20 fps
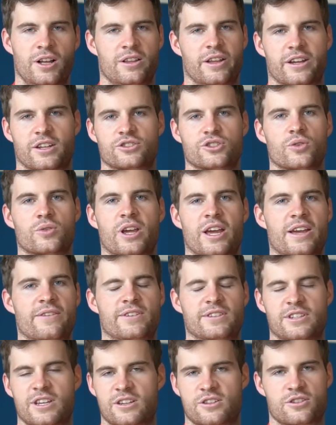It's okay if
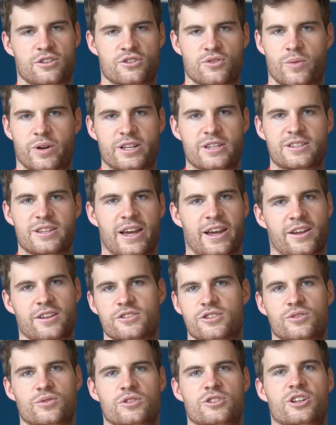it takes you 20
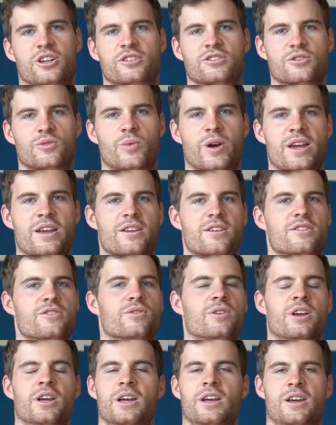seconds to adjust the weight and you